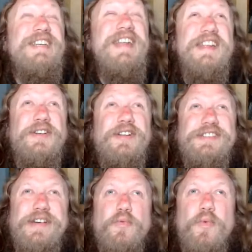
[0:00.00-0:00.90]
teenage girls
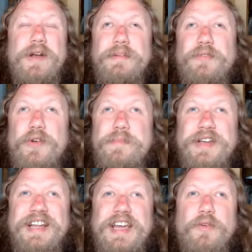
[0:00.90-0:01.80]
are the one group you
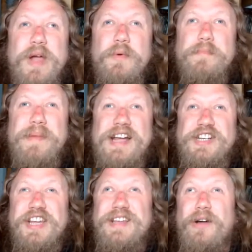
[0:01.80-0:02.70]
can get away with
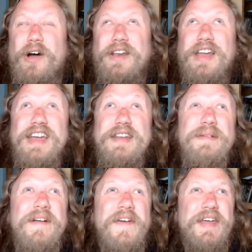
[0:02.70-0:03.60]
bashing online.
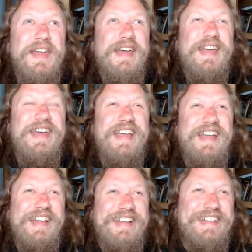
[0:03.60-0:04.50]

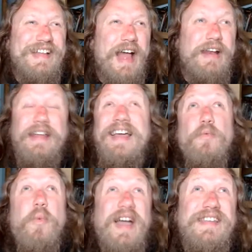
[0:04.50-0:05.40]
And like
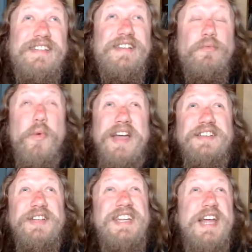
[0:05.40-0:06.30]
white
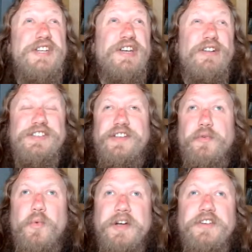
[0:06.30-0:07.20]
teenage girls are the
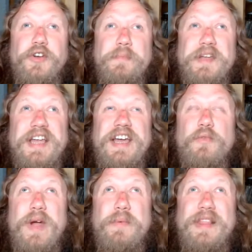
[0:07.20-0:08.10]
one group you can get
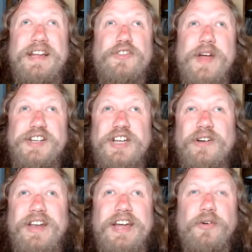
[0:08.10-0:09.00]
away with like trashing
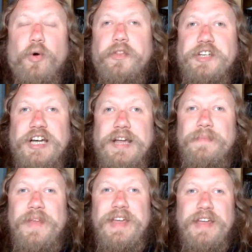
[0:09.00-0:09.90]
online all the time,
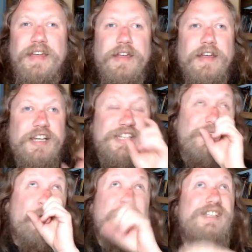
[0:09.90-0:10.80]
because
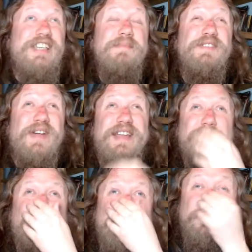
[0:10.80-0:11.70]
everyone seems to hate
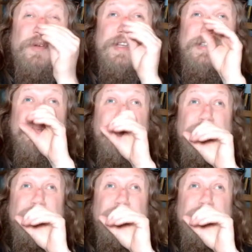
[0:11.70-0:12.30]
them for some reason.